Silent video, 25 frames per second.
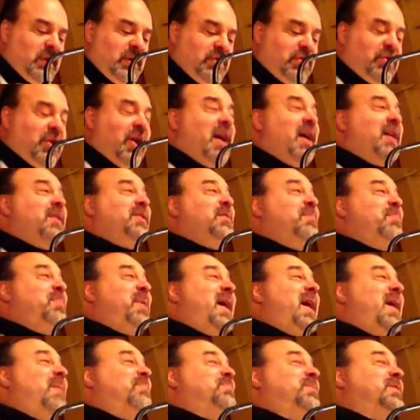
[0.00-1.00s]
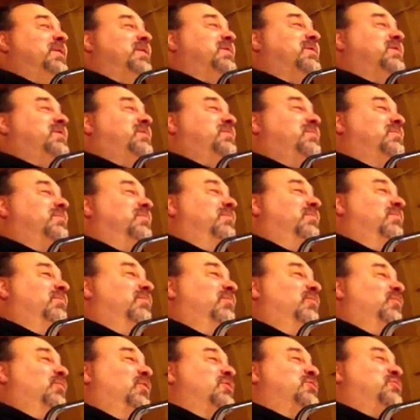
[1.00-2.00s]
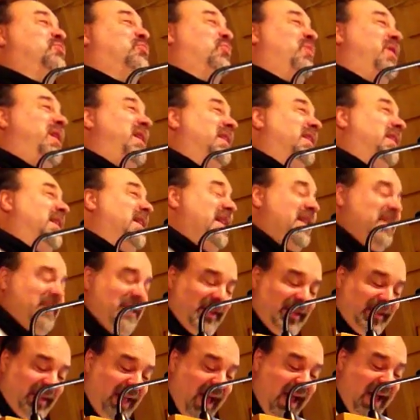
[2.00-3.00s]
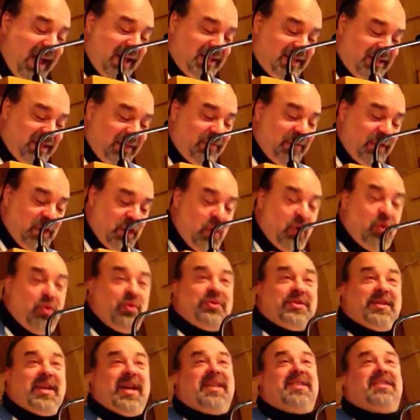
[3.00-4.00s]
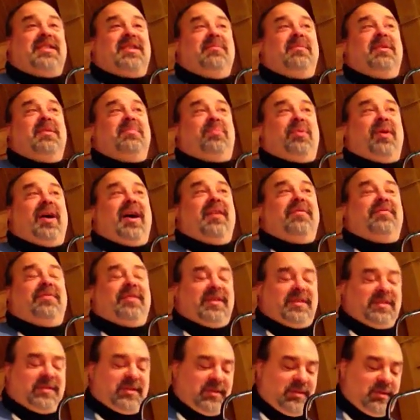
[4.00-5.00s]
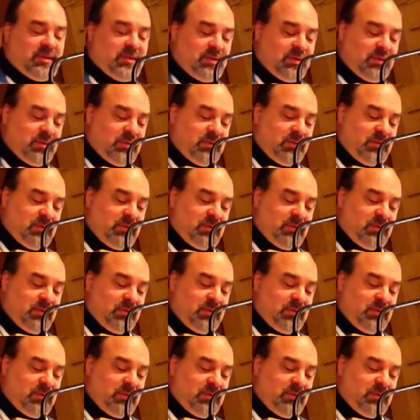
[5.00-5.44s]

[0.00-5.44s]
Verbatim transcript: John the Baptist was really the last of the Old Testament prophets.